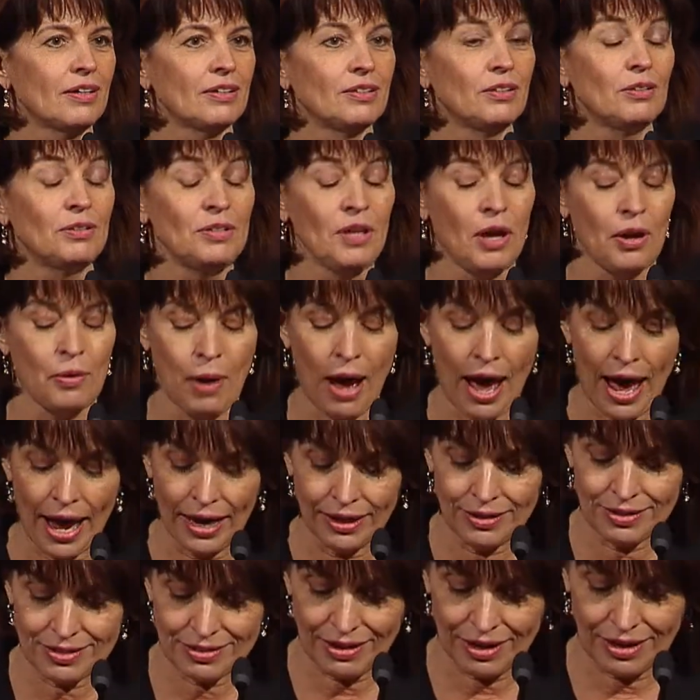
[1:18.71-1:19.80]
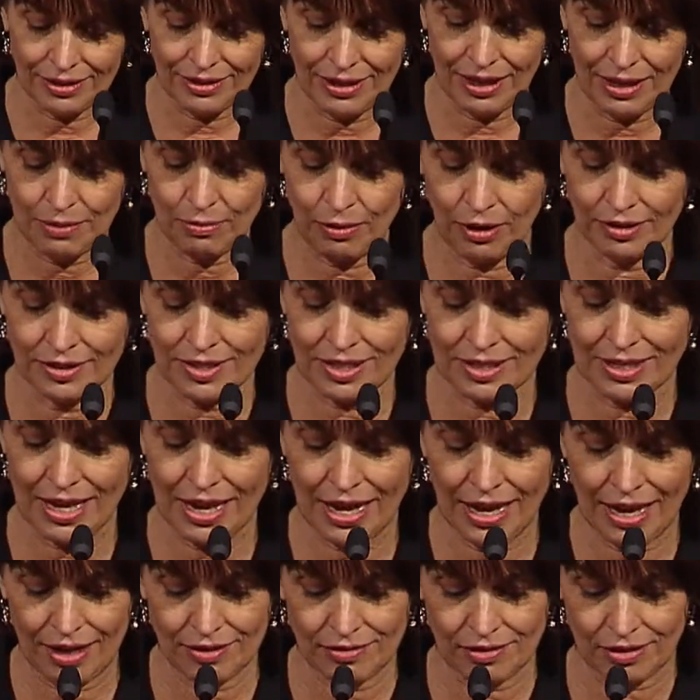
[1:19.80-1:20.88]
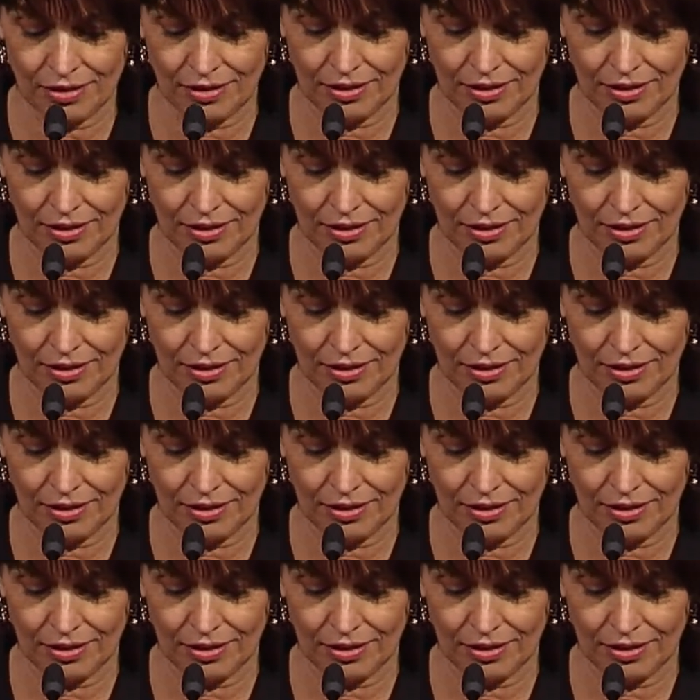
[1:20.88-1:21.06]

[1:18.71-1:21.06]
You know, Einstein, he once said,